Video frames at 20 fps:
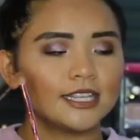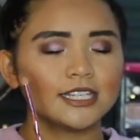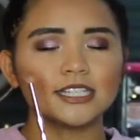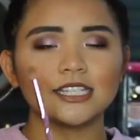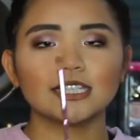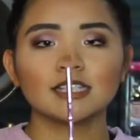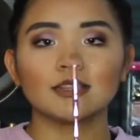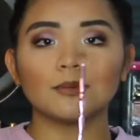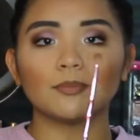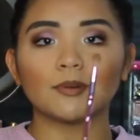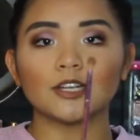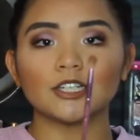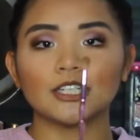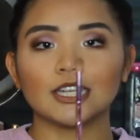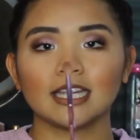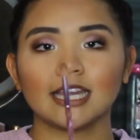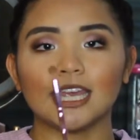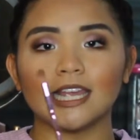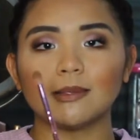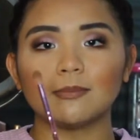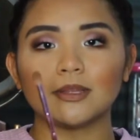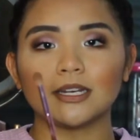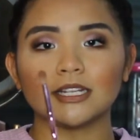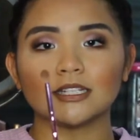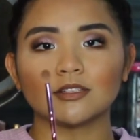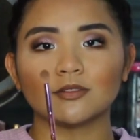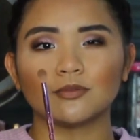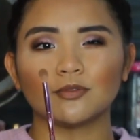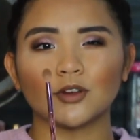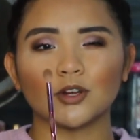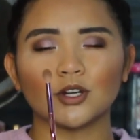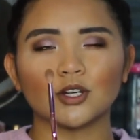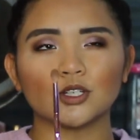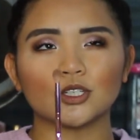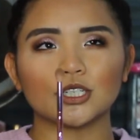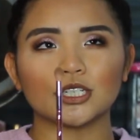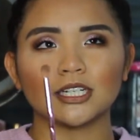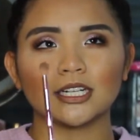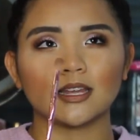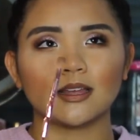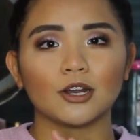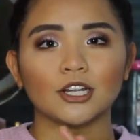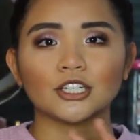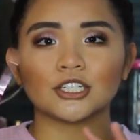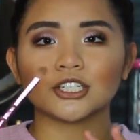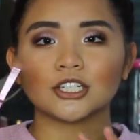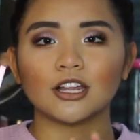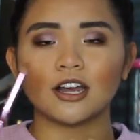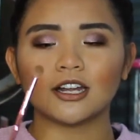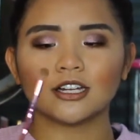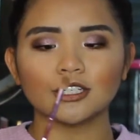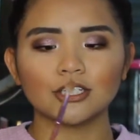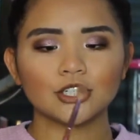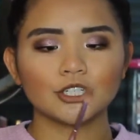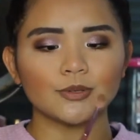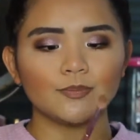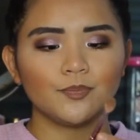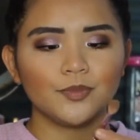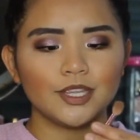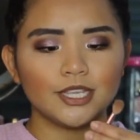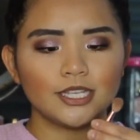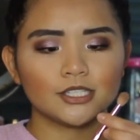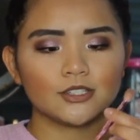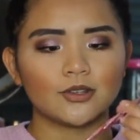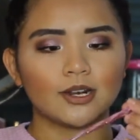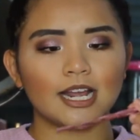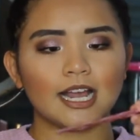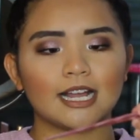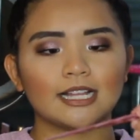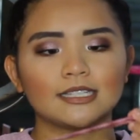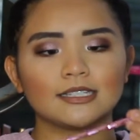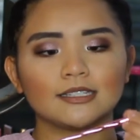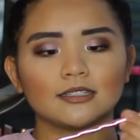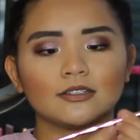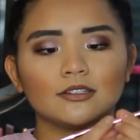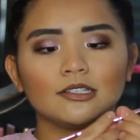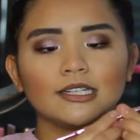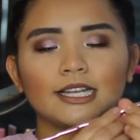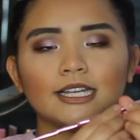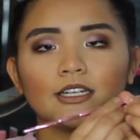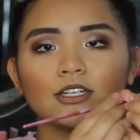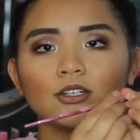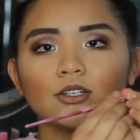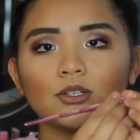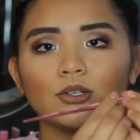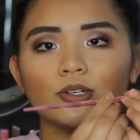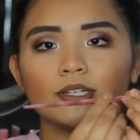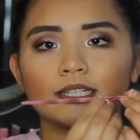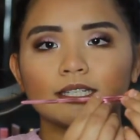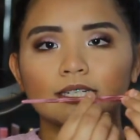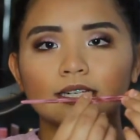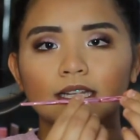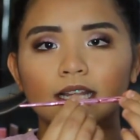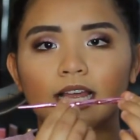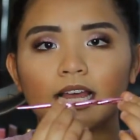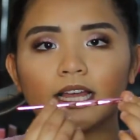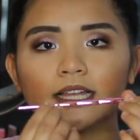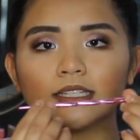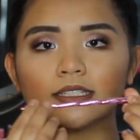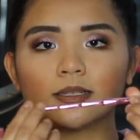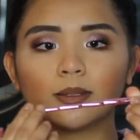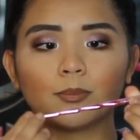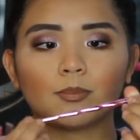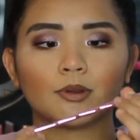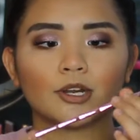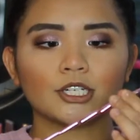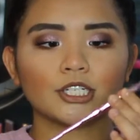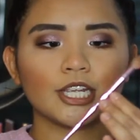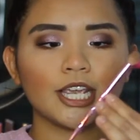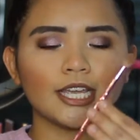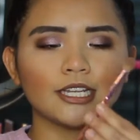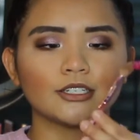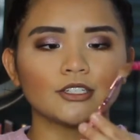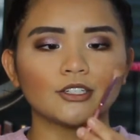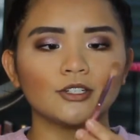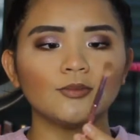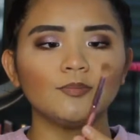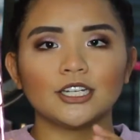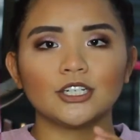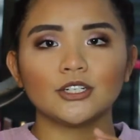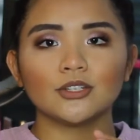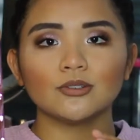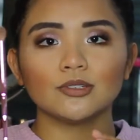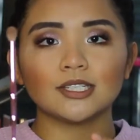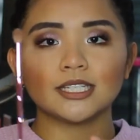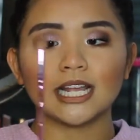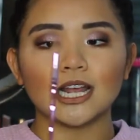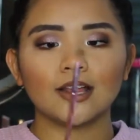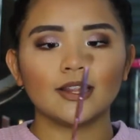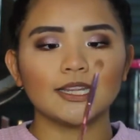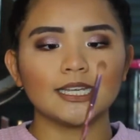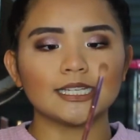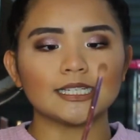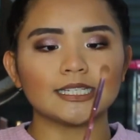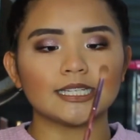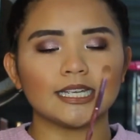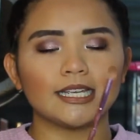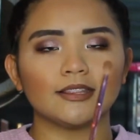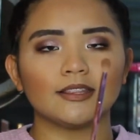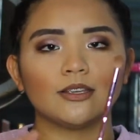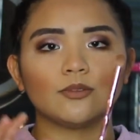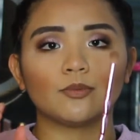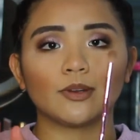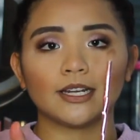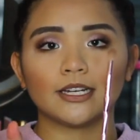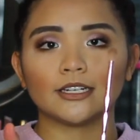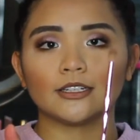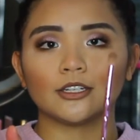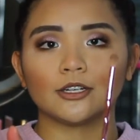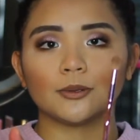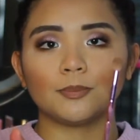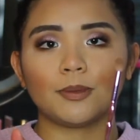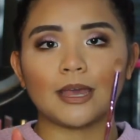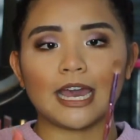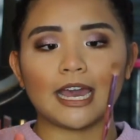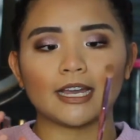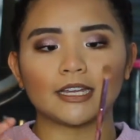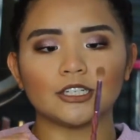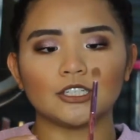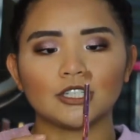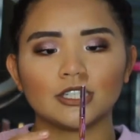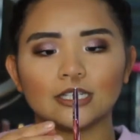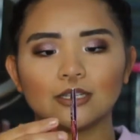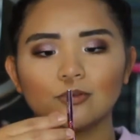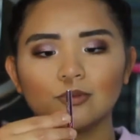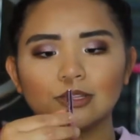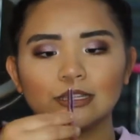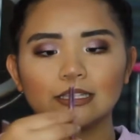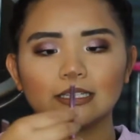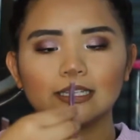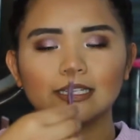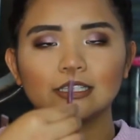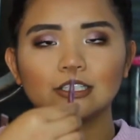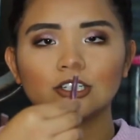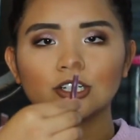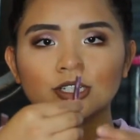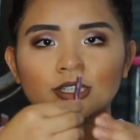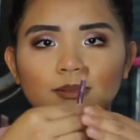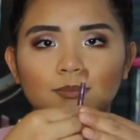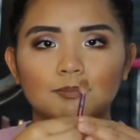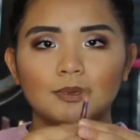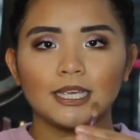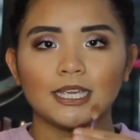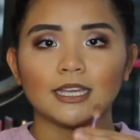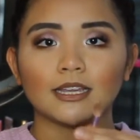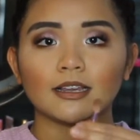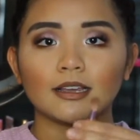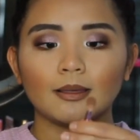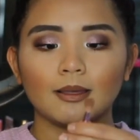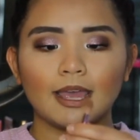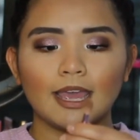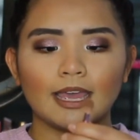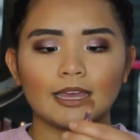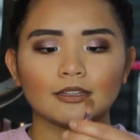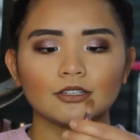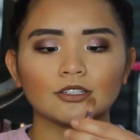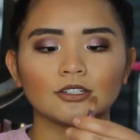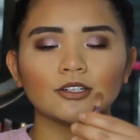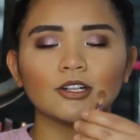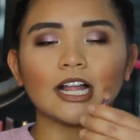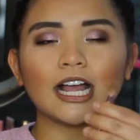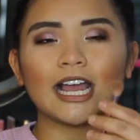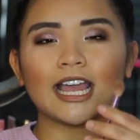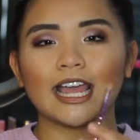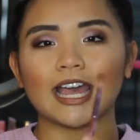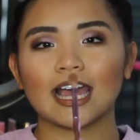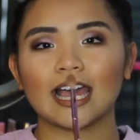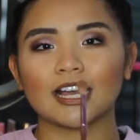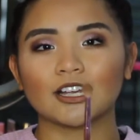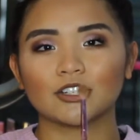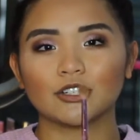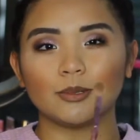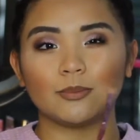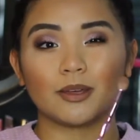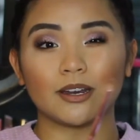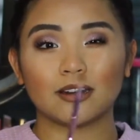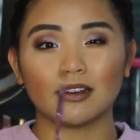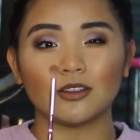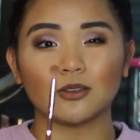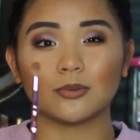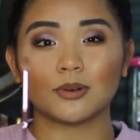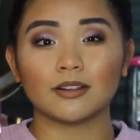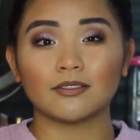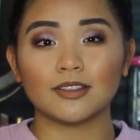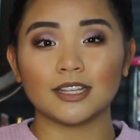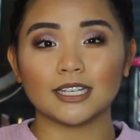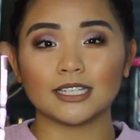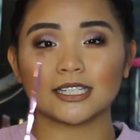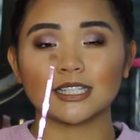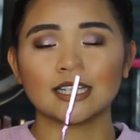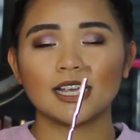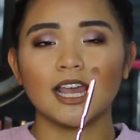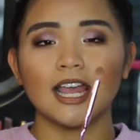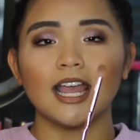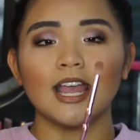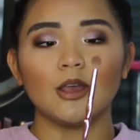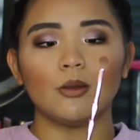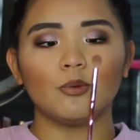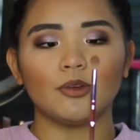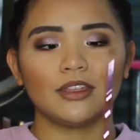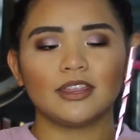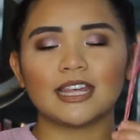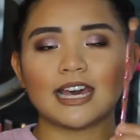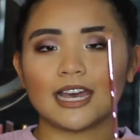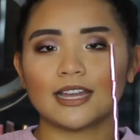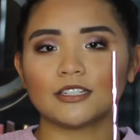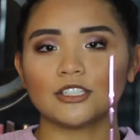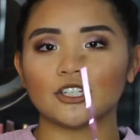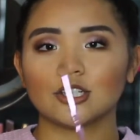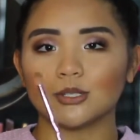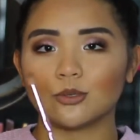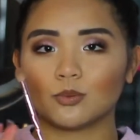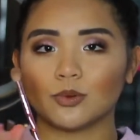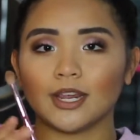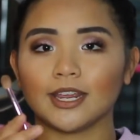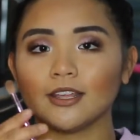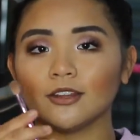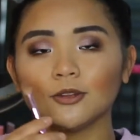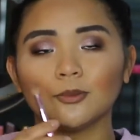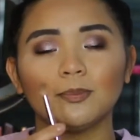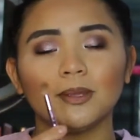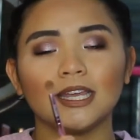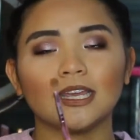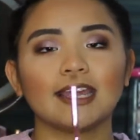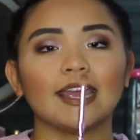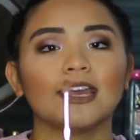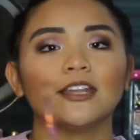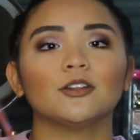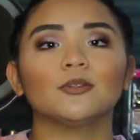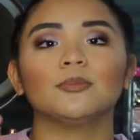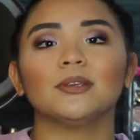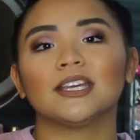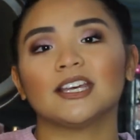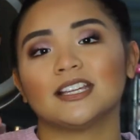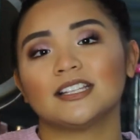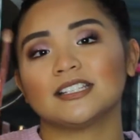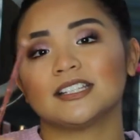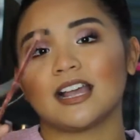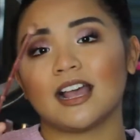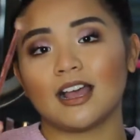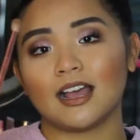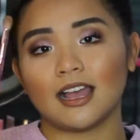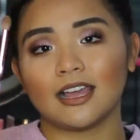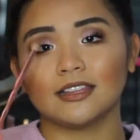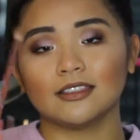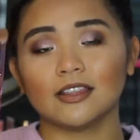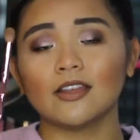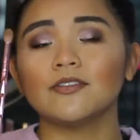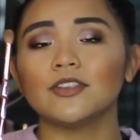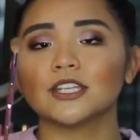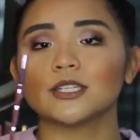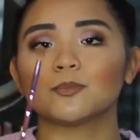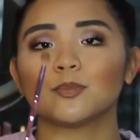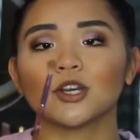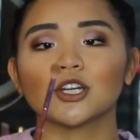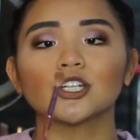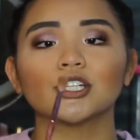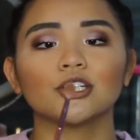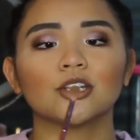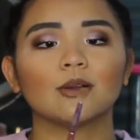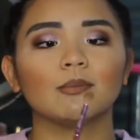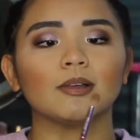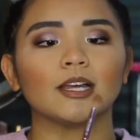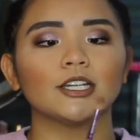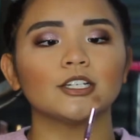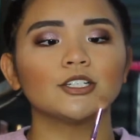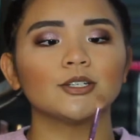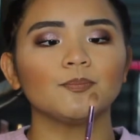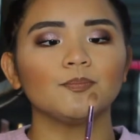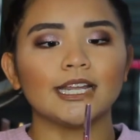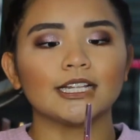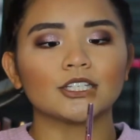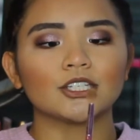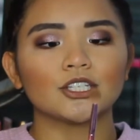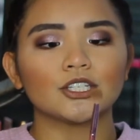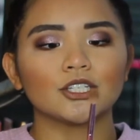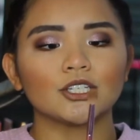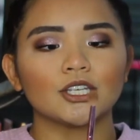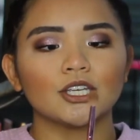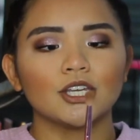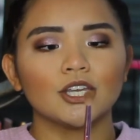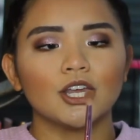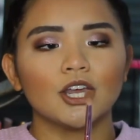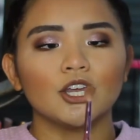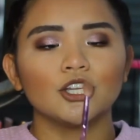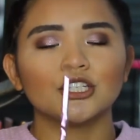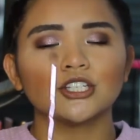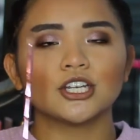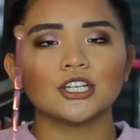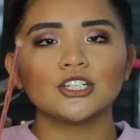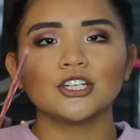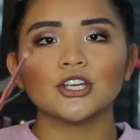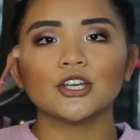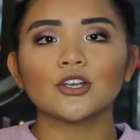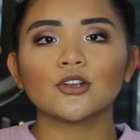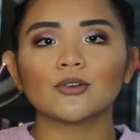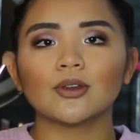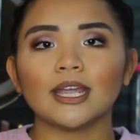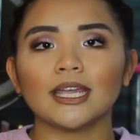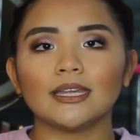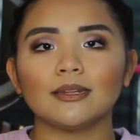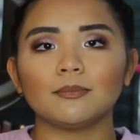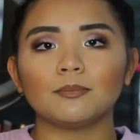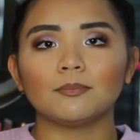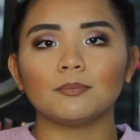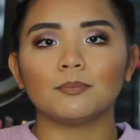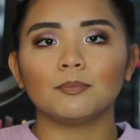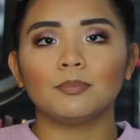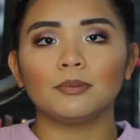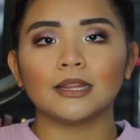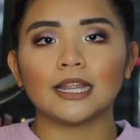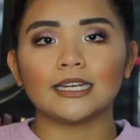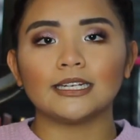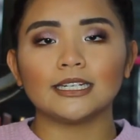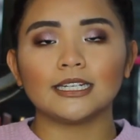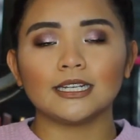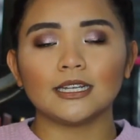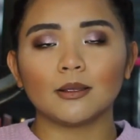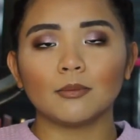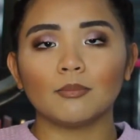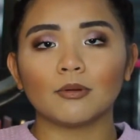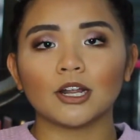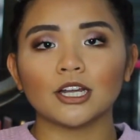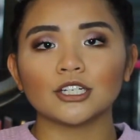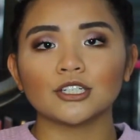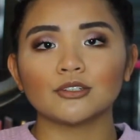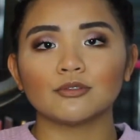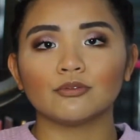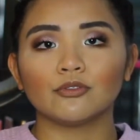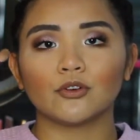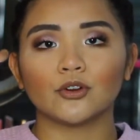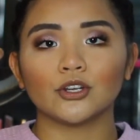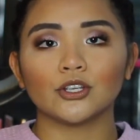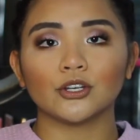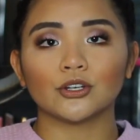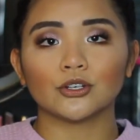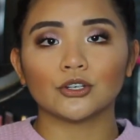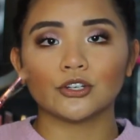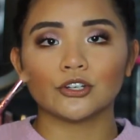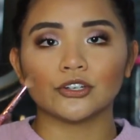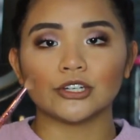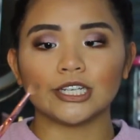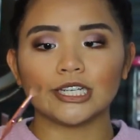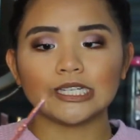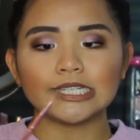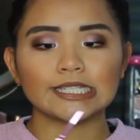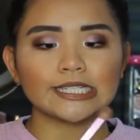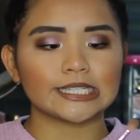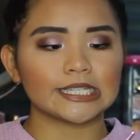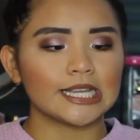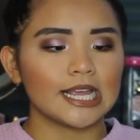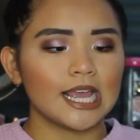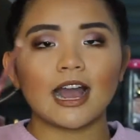This is the brush that came in his first brush launch. So it has a little like crystallized brush handle. They do sell this in the regular packaging with like just the pink handle. I actually bought another one of this with that just regular pink handle because I love this brush so much. It's such a great blending brush for your crease.